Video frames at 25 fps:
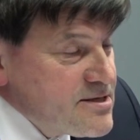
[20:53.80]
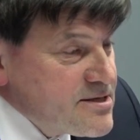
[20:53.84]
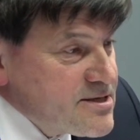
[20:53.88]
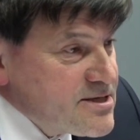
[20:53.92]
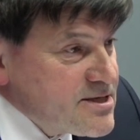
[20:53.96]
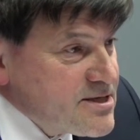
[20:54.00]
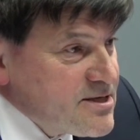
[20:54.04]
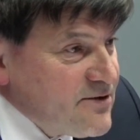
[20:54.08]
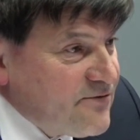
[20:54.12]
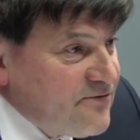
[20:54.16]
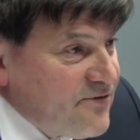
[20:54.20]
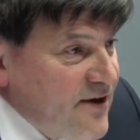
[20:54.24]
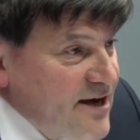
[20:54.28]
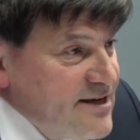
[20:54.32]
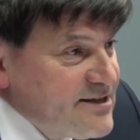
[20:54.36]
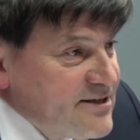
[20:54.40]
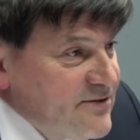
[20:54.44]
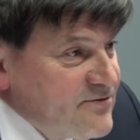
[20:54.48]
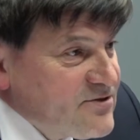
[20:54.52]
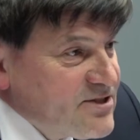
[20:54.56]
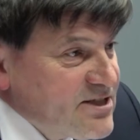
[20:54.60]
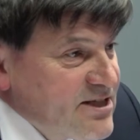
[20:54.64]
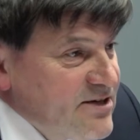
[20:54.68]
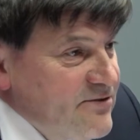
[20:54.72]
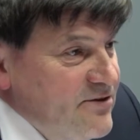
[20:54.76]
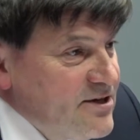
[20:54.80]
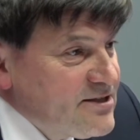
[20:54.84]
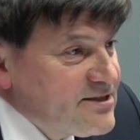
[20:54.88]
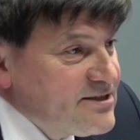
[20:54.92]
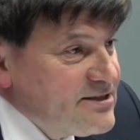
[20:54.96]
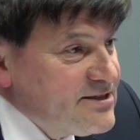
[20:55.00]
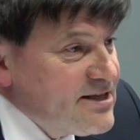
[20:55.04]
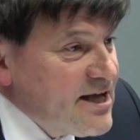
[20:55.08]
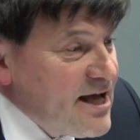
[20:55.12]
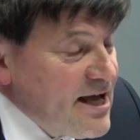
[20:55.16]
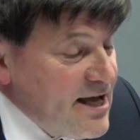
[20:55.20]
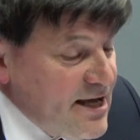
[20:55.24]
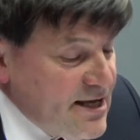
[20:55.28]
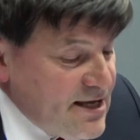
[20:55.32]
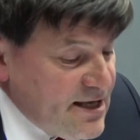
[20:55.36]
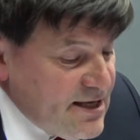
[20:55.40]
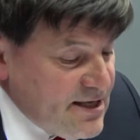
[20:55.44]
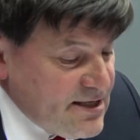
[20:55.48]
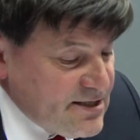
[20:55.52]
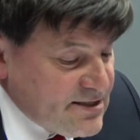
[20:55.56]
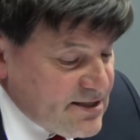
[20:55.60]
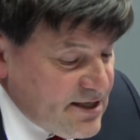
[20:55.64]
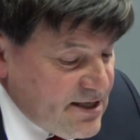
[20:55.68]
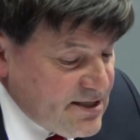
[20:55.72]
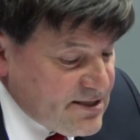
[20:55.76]
the fate of Syria today,
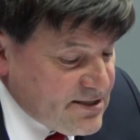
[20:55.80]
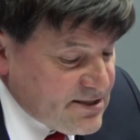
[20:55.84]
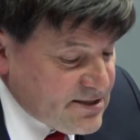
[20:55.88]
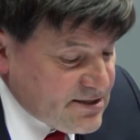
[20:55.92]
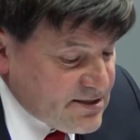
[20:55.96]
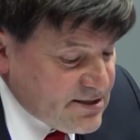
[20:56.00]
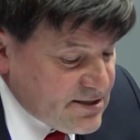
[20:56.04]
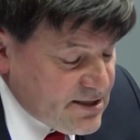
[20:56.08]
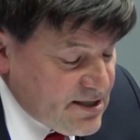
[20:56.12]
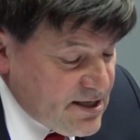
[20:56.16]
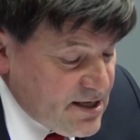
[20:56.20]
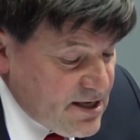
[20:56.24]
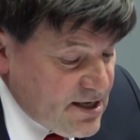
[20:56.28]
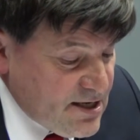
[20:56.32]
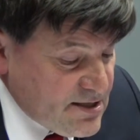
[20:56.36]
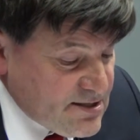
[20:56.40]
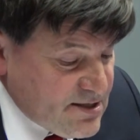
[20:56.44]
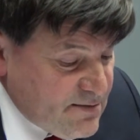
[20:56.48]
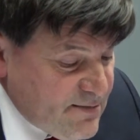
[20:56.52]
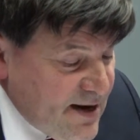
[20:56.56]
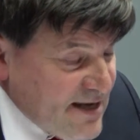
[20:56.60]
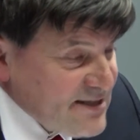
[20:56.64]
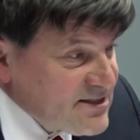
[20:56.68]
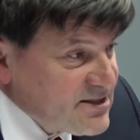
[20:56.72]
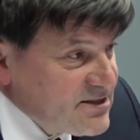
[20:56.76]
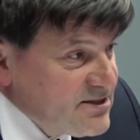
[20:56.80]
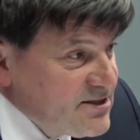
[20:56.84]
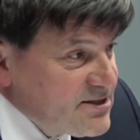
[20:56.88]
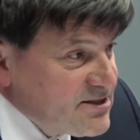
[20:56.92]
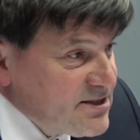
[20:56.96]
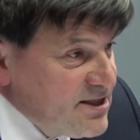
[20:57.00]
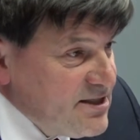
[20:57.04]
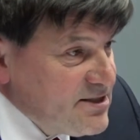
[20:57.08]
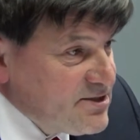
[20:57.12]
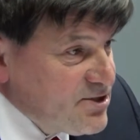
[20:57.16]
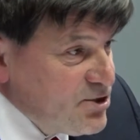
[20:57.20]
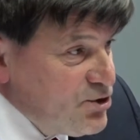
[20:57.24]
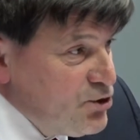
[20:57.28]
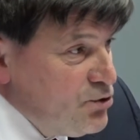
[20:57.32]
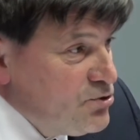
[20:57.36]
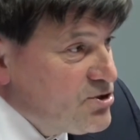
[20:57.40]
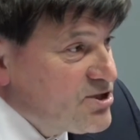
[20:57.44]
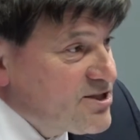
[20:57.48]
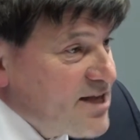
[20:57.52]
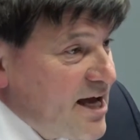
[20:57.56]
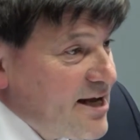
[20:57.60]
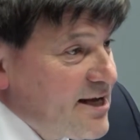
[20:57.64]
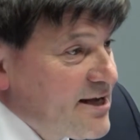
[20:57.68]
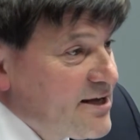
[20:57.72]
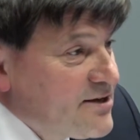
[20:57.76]
Damascus is the new
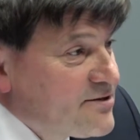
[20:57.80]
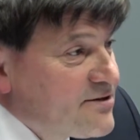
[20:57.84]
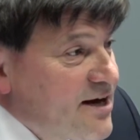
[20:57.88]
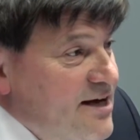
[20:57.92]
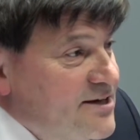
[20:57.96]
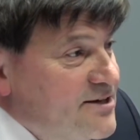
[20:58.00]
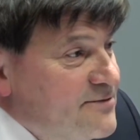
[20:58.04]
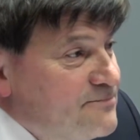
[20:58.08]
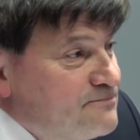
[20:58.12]
Stalingrad.